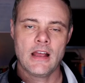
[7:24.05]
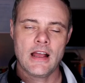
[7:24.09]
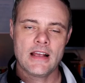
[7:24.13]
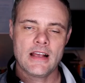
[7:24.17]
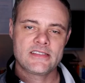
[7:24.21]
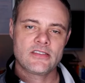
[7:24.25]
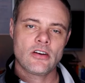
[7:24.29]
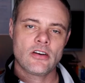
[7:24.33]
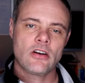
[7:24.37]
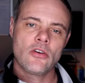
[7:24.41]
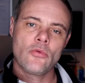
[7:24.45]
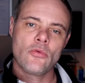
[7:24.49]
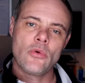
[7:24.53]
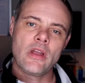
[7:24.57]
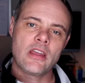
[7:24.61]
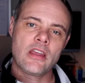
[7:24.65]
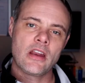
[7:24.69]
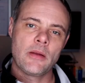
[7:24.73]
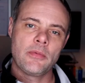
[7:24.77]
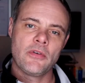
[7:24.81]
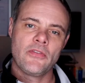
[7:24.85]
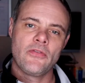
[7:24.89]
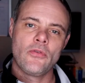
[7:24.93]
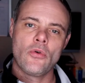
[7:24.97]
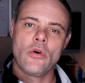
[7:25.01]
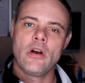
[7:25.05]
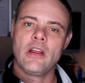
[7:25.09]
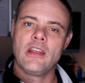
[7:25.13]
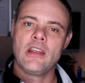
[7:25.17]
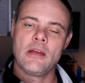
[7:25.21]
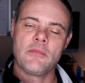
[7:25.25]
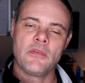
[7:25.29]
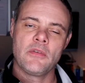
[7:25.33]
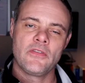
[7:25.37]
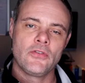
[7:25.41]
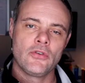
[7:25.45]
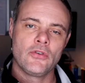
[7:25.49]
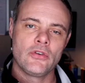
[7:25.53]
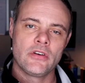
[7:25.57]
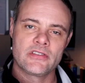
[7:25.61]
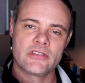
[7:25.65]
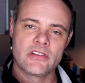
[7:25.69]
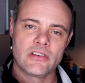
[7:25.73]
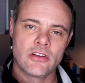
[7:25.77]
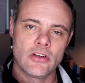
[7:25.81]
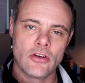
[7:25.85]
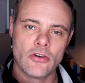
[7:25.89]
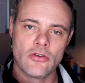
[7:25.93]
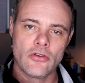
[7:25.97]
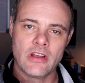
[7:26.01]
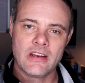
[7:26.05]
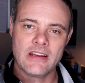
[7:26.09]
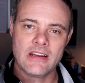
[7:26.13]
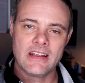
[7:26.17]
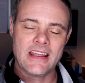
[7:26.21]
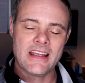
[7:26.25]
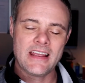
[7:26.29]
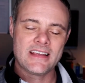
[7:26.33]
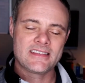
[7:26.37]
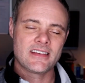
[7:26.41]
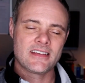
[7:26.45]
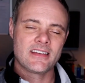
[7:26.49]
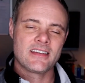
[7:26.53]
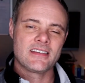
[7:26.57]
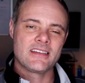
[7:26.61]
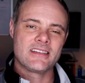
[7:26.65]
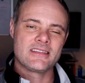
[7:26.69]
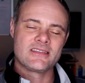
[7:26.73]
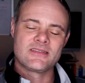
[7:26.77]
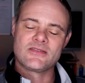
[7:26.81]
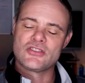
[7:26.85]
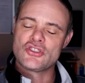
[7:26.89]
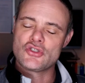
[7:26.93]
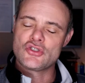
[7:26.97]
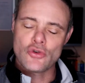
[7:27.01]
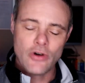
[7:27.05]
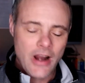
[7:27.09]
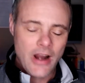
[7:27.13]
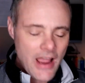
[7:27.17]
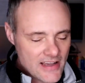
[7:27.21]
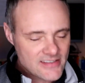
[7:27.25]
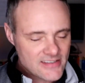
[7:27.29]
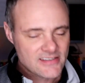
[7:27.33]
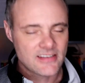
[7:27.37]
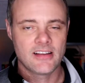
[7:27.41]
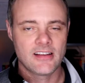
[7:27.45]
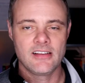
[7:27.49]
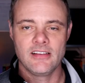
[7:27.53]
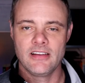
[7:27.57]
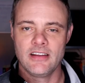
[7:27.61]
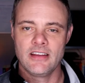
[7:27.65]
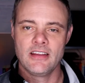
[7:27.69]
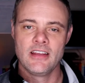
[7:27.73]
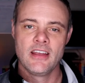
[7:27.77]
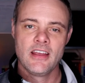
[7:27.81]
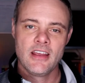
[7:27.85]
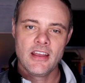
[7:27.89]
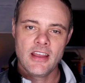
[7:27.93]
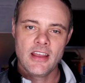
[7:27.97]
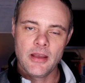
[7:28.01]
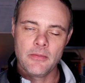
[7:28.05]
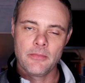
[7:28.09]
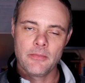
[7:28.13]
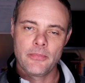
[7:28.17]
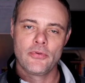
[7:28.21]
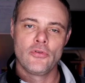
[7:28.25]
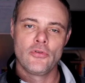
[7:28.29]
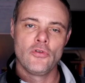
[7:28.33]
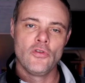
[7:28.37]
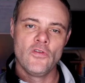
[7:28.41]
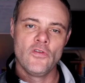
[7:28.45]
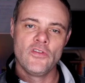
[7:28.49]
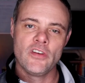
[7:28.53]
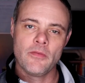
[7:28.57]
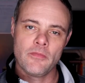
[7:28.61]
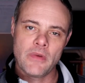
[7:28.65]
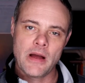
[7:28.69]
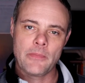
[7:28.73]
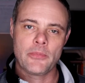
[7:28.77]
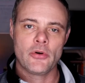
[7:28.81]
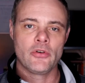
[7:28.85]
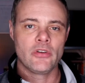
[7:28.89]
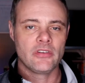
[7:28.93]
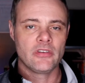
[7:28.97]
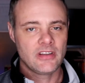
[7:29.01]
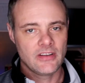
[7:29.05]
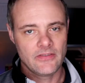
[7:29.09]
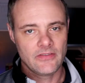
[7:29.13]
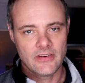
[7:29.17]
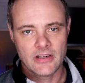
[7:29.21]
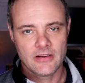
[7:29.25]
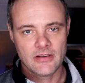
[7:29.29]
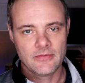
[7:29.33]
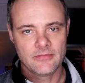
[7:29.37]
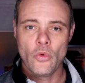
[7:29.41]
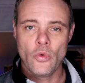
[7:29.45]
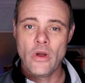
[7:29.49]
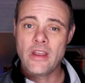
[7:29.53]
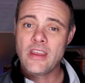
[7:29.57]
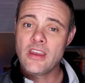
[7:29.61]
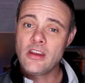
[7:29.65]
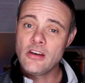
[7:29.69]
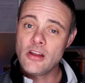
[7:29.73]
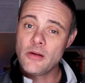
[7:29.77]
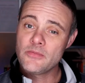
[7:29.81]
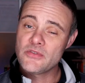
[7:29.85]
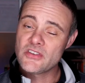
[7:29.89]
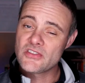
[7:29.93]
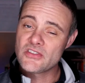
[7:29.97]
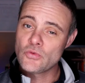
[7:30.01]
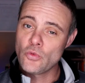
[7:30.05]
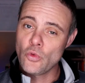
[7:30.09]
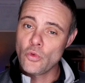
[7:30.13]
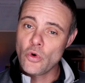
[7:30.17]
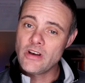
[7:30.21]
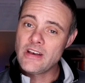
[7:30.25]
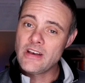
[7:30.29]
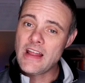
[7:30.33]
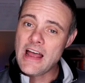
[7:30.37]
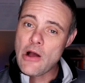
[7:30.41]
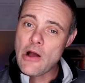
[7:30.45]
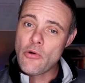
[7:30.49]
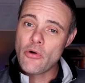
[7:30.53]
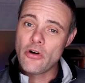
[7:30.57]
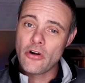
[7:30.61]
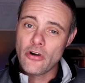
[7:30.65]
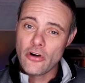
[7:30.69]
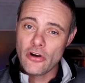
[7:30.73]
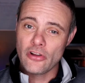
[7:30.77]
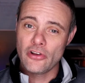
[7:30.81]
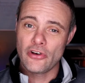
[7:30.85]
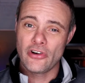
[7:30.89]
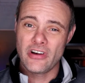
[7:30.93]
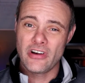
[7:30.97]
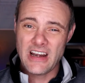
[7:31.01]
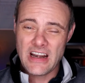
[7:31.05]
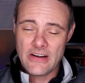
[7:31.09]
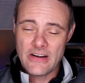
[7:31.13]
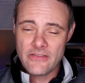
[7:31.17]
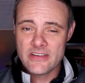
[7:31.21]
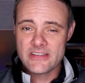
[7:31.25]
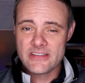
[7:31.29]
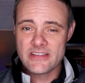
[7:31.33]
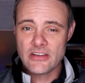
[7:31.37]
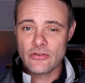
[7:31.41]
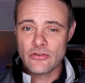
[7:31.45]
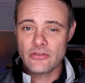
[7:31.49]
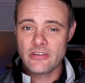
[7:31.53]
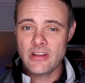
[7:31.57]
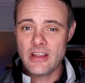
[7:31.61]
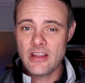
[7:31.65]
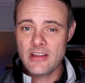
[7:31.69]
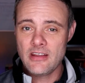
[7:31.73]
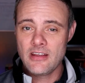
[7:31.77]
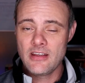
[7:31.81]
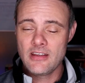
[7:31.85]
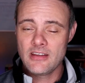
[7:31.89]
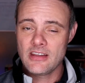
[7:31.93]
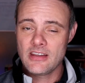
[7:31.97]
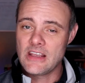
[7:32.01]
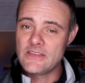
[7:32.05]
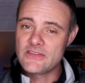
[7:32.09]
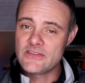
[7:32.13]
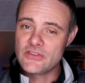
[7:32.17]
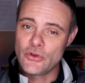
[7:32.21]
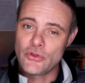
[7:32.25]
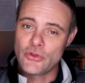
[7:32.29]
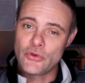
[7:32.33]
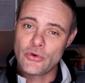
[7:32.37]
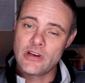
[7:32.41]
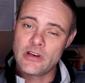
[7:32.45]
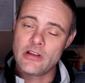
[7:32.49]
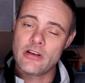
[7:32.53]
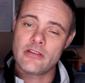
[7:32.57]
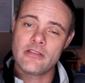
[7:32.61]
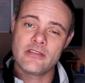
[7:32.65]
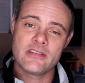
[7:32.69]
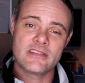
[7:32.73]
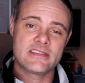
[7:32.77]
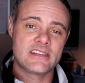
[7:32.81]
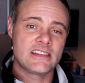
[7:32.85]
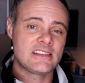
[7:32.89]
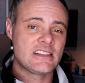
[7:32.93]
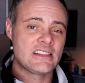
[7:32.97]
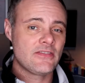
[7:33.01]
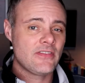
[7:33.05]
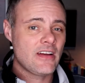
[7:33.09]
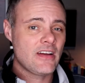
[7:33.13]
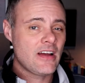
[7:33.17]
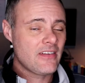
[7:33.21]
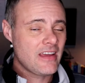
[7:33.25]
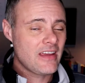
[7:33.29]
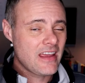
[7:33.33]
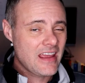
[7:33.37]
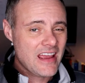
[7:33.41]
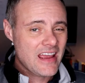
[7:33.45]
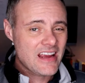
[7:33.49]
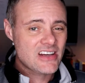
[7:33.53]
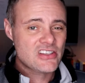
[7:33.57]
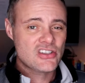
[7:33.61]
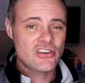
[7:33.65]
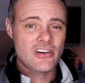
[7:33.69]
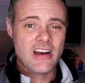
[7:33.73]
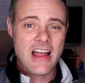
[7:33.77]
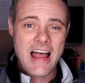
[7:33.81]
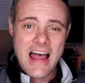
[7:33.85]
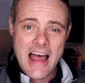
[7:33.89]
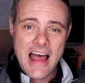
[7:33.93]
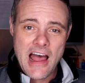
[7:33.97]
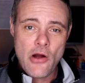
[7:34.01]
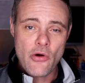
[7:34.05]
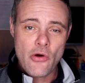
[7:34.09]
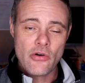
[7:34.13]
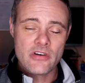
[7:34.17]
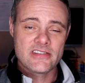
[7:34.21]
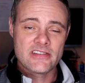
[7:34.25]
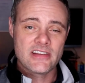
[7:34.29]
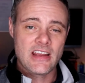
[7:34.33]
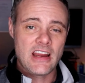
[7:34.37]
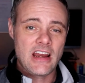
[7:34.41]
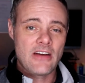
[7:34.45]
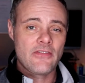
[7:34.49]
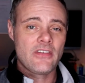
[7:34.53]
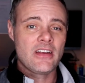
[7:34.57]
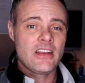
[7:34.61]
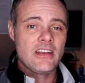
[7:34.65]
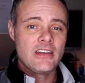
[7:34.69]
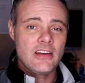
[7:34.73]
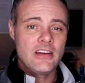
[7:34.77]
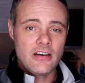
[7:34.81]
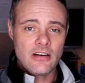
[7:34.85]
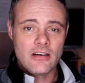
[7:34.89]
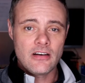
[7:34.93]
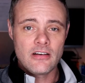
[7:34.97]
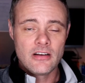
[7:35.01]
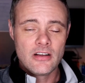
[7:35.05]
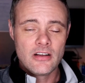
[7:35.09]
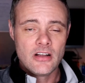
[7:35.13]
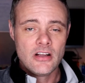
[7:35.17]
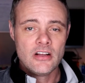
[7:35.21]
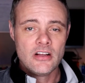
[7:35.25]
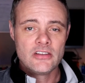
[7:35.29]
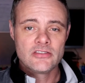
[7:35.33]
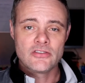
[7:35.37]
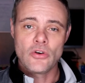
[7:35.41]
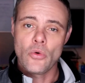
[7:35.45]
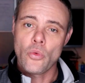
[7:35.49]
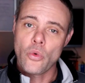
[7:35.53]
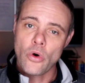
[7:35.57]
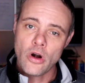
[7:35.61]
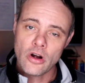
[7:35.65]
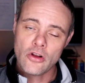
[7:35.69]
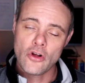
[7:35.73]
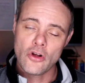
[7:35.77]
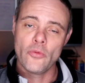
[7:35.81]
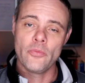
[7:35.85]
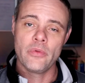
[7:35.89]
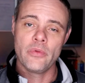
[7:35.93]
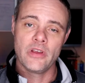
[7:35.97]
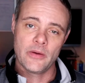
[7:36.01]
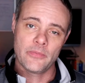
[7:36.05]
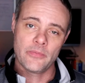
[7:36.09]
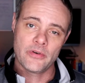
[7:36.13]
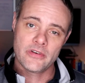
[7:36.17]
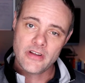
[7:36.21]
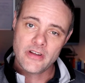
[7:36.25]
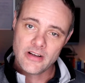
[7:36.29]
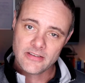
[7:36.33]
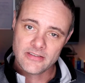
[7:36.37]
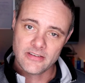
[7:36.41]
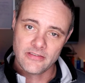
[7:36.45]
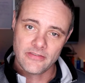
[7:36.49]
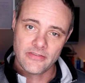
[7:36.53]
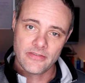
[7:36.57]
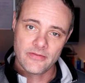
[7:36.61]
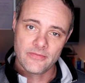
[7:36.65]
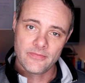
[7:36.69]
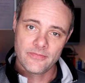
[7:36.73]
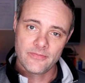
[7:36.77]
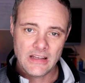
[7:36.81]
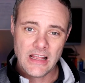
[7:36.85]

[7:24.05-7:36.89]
I started waking up at 4 a.m. a few years ago and it has drastically improved my productivity. Waking up just one hour earlier every single day gives you 365 extra hours every year to work on being productive.